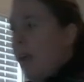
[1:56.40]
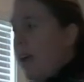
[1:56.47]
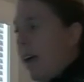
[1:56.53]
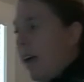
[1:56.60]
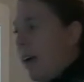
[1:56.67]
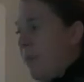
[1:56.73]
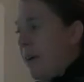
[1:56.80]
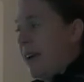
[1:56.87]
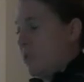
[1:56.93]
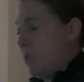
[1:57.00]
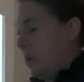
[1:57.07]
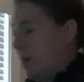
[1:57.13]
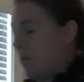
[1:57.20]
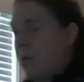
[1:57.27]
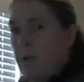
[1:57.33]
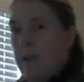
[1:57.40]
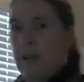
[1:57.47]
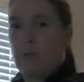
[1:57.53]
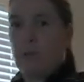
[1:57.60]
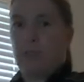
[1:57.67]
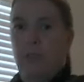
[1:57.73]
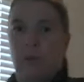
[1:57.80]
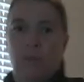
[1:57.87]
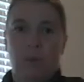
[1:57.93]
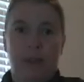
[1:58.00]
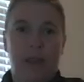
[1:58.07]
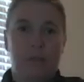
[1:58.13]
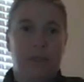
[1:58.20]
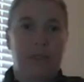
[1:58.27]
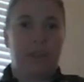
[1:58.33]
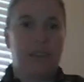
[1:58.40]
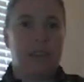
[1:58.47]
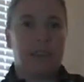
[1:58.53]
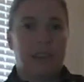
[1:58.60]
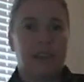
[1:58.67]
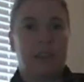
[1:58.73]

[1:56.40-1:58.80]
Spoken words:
As we come around with our round kick,